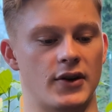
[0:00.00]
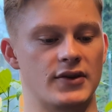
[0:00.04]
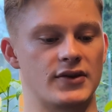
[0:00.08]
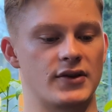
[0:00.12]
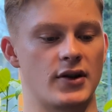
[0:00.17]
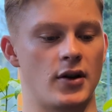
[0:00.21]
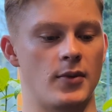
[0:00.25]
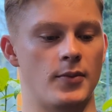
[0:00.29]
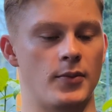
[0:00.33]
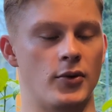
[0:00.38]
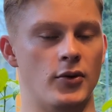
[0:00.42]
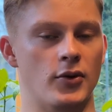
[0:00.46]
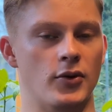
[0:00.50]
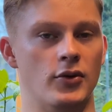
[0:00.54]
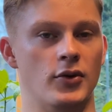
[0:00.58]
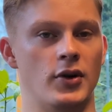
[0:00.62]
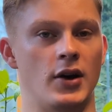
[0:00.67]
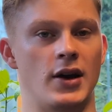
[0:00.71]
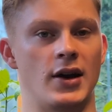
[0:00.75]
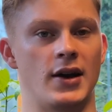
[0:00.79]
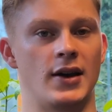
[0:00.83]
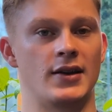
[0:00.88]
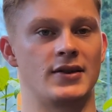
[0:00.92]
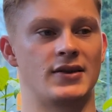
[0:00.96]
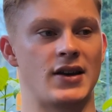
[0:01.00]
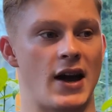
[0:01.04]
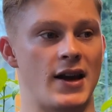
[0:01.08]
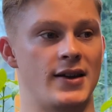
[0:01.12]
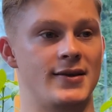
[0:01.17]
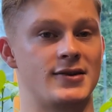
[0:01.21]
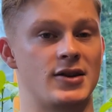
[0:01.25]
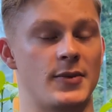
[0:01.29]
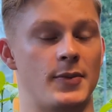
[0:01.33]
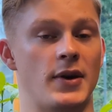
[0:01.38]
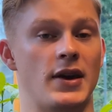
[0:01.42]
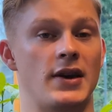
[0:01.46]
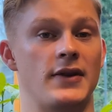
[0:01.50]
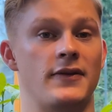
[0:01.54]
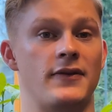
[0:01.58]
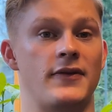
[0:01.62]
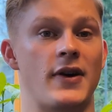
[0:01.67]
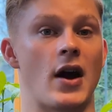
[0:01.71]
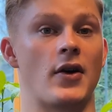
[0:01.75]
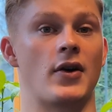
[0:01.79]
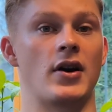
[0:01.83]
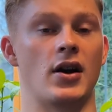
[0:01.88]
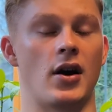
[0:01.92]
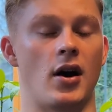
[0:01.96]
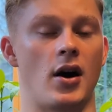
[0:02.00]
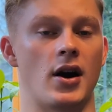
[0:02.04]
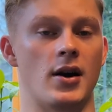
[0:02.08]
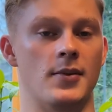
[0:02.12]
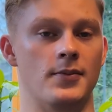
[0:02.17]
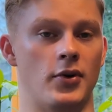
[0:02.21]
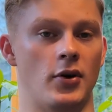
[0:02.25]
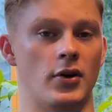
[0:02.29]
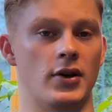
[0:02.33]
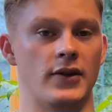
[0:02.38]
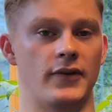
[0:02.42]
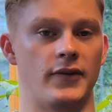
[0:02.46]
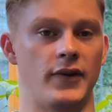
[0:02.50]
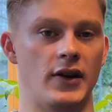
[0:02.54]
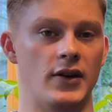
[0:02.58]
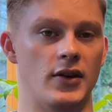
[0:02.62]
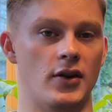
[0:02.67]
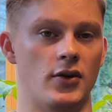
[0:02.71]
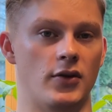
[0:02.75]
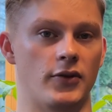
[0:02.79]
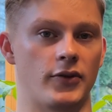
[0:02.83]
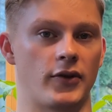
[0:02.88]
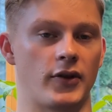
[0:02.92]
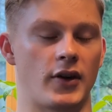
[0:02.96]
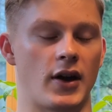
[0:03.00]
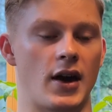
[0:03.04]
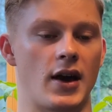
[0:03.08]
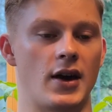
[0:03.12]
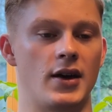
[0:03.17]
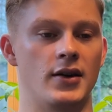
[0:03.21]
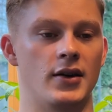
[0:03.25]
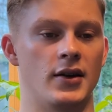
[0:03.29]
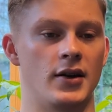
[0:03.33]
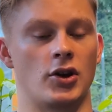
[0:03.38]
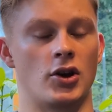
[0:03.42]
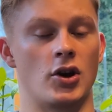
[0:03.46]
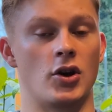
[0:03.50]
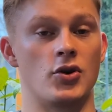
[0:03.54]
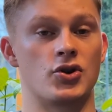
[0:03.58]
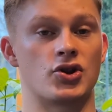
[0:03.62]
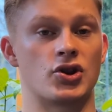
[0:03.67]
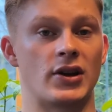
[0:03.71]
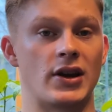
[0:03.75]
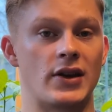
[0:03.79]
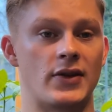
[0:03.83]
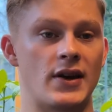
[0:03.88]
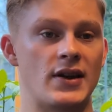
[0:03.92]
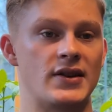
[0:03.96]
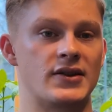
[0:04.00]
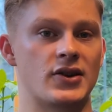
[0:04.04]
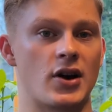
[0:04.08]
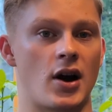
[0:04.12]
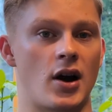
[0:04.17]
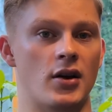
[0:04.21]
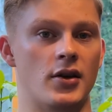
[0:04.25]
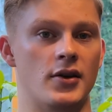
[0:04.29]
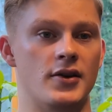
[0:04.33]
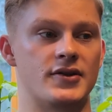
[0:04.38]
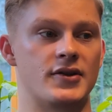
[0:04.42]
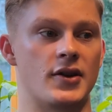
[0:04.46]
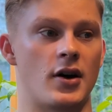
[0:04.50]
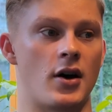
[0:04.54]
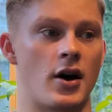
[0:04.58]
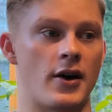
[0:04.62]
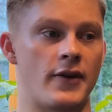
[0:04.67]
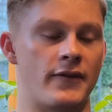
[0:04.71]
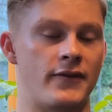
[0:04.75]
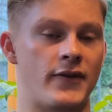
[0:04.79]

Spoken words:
example, tend to be very high in polyphenols, okay? Usually these colors are a